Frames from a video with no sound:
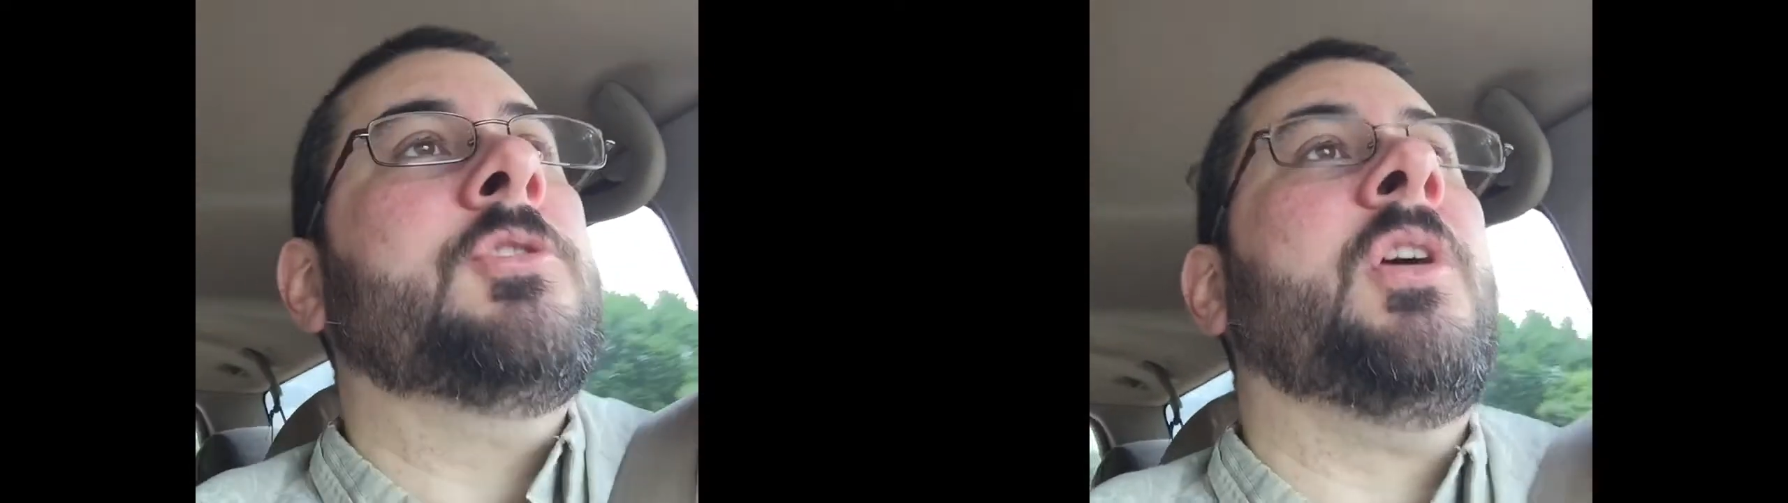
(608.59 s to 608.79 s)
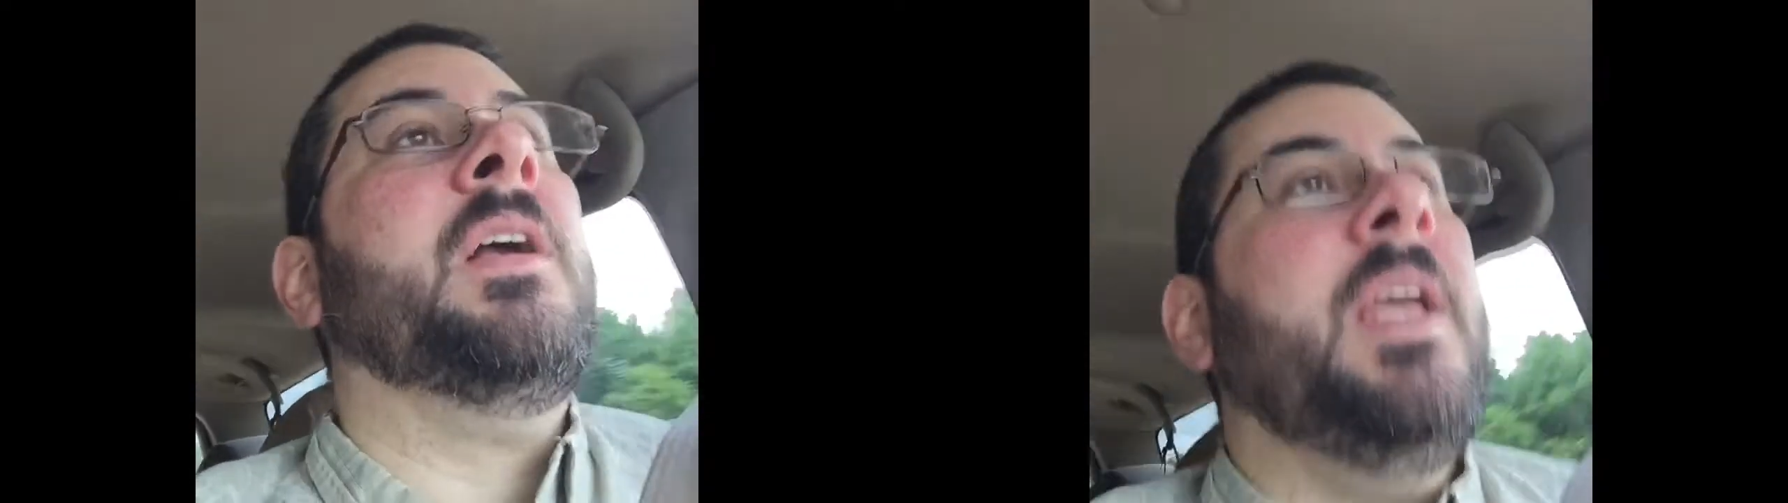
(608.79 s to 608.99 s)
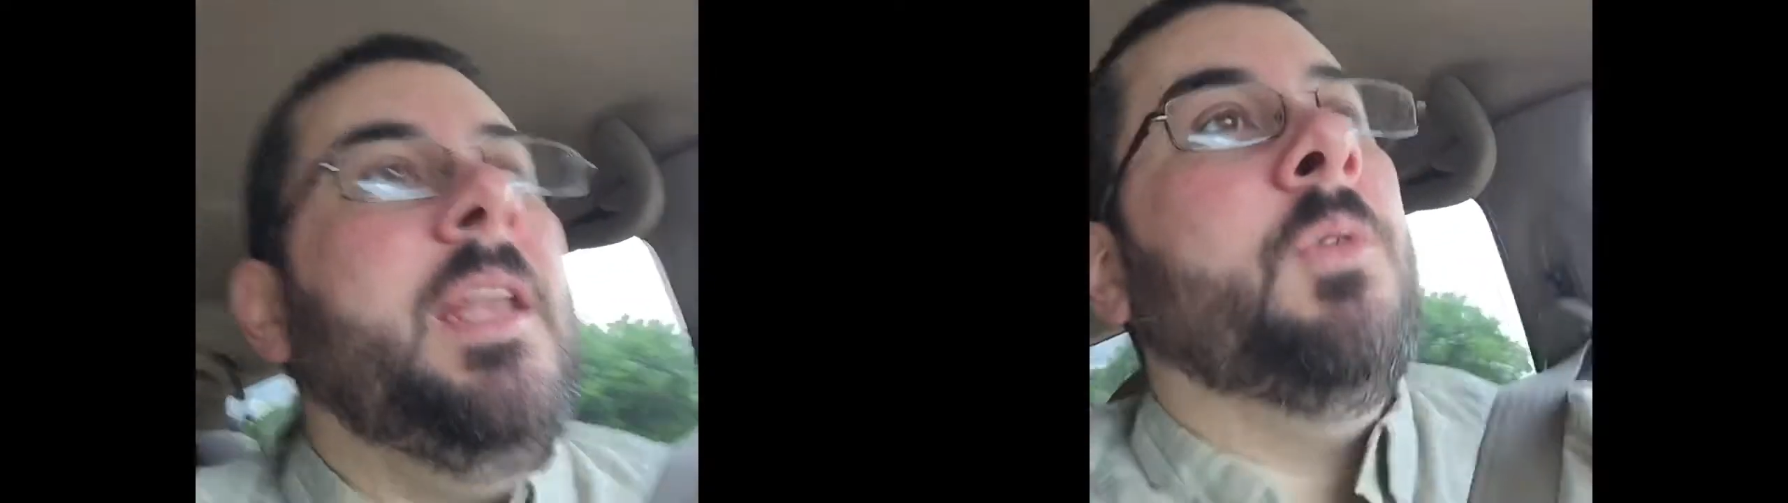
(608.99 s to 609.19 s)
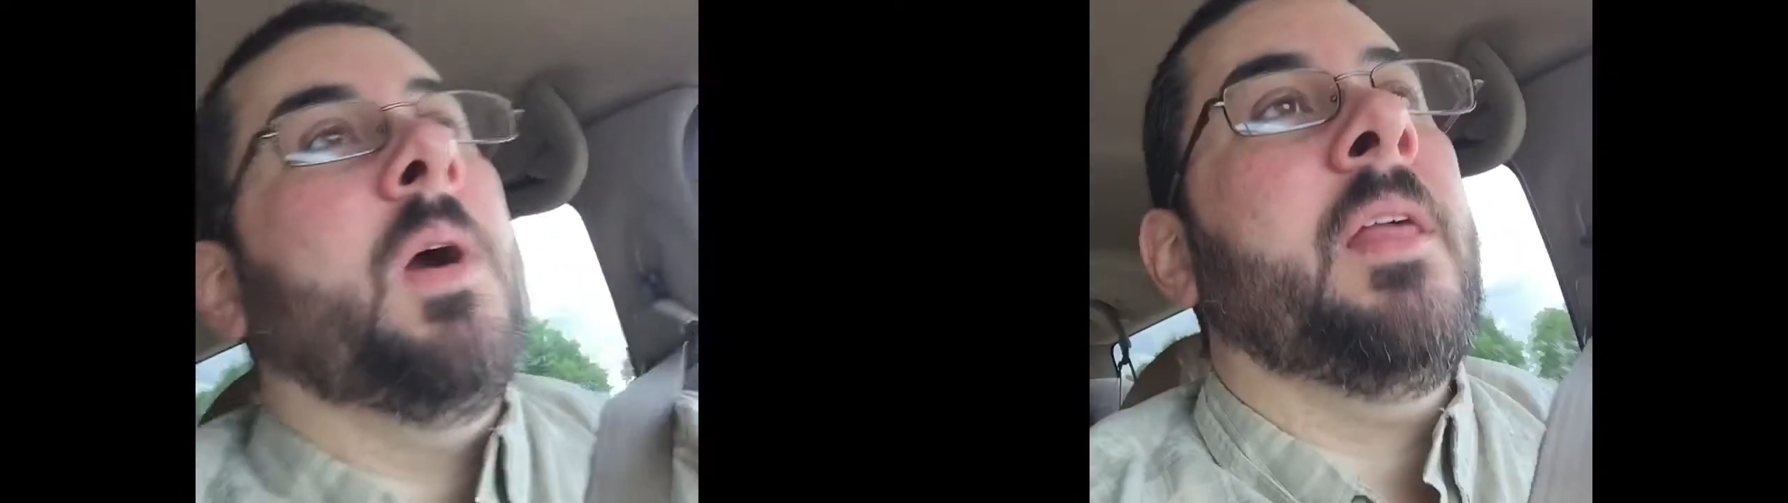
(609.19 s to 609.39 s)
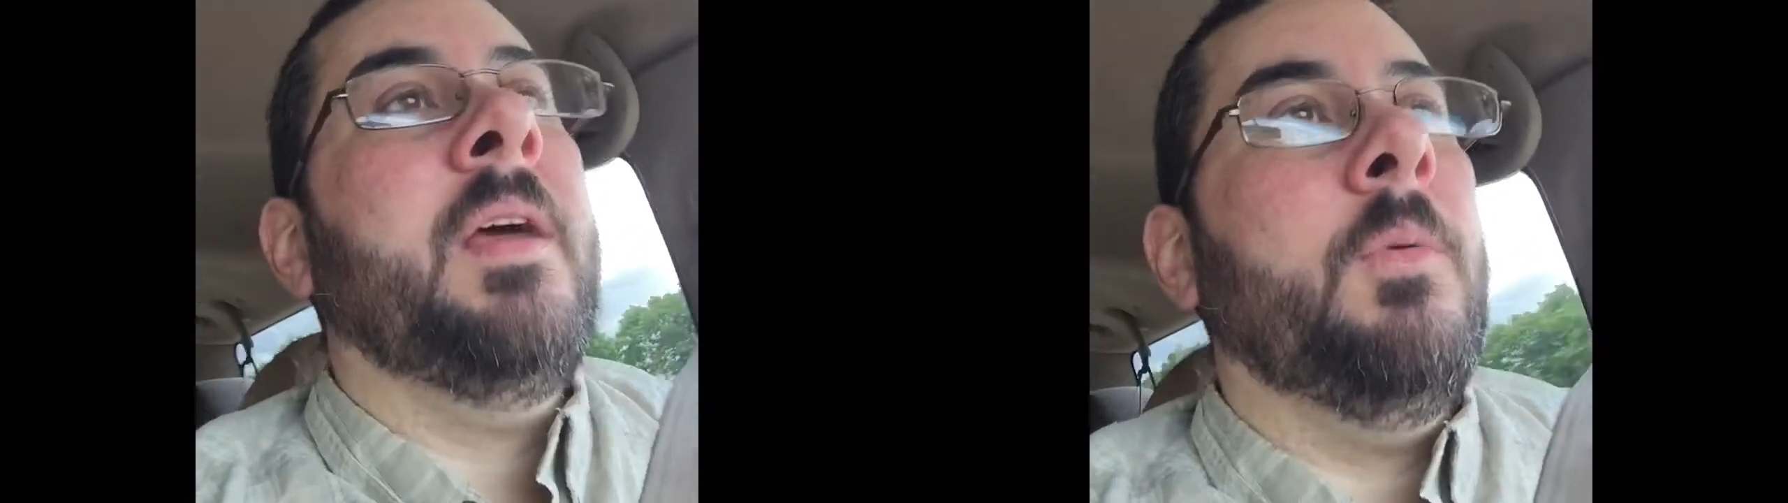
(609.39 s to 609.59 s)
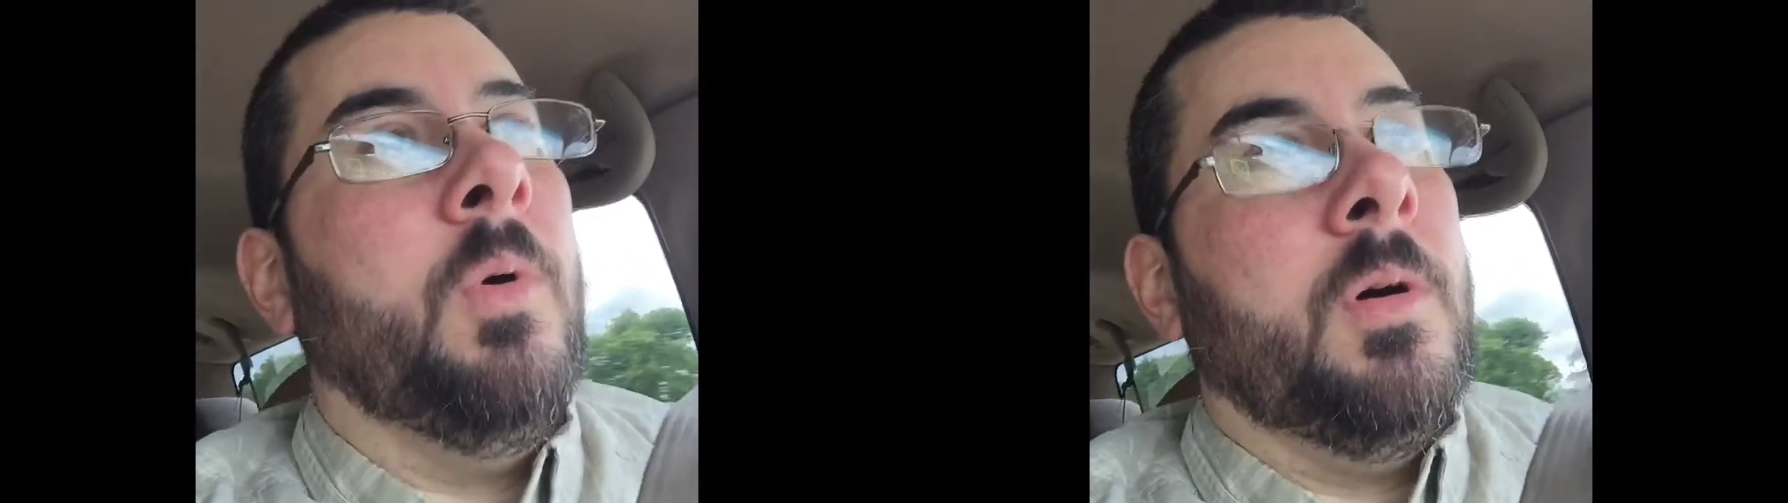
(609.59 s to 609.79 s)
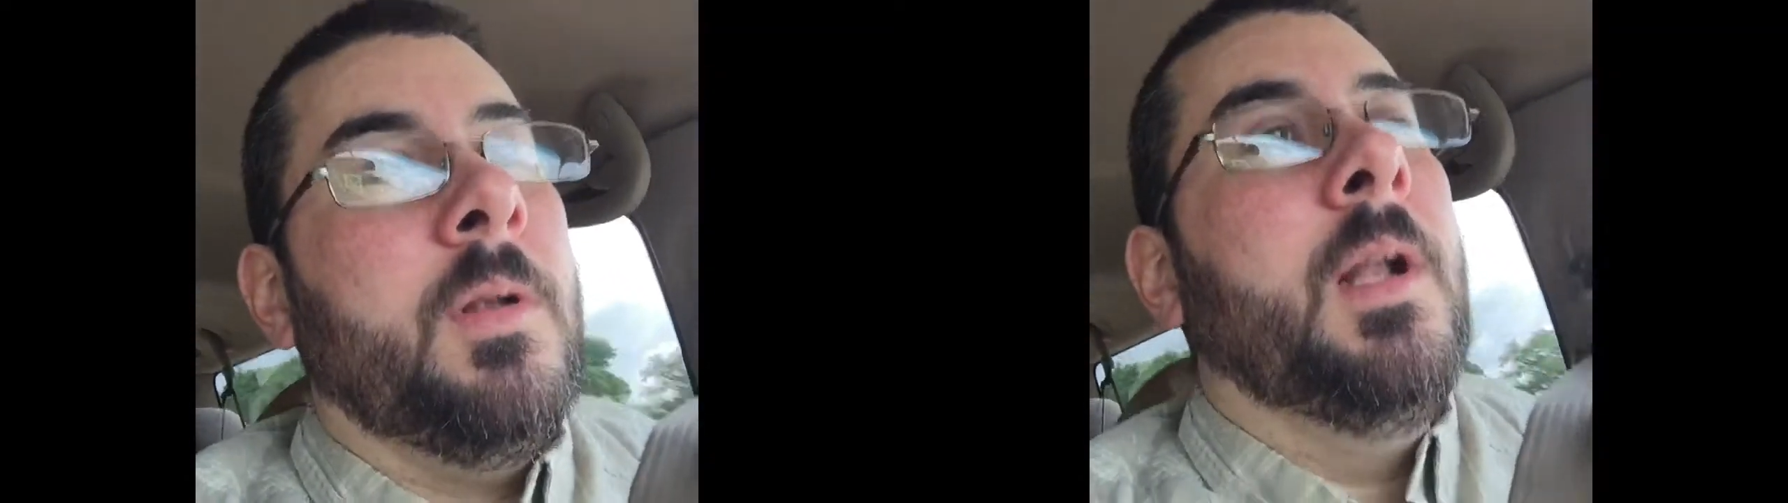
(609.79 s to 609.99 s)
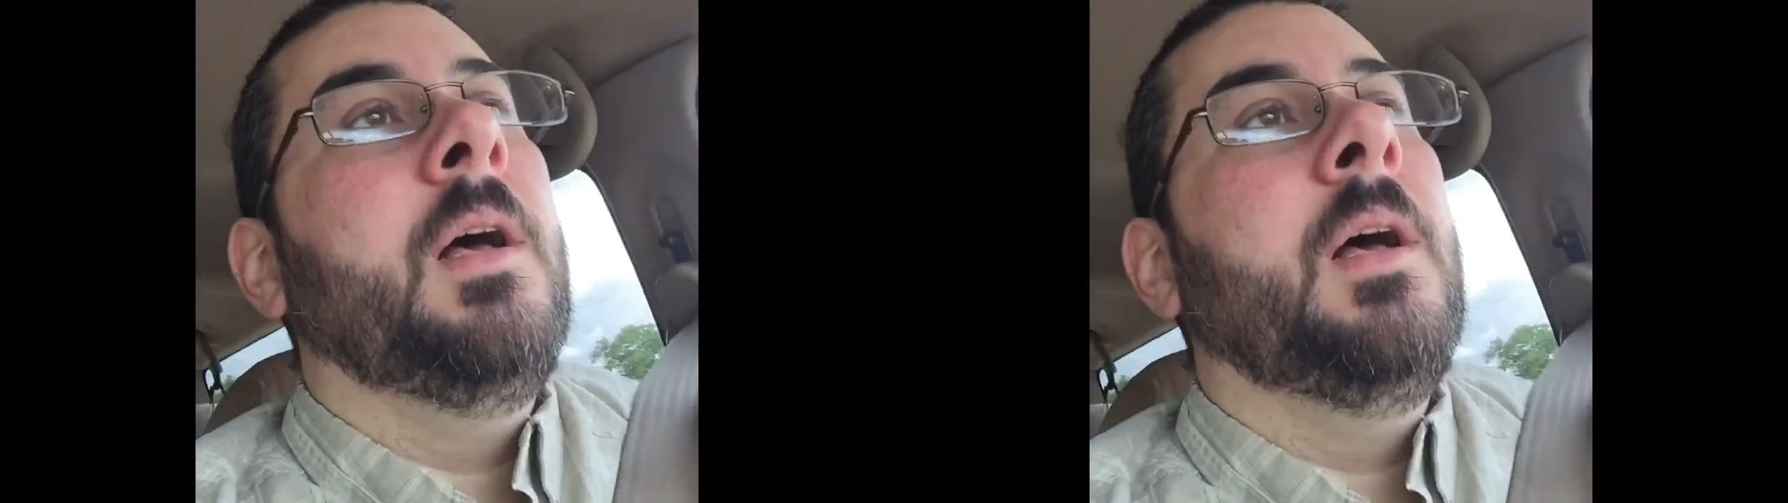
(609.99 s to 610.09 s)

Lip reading: truck anywhere that will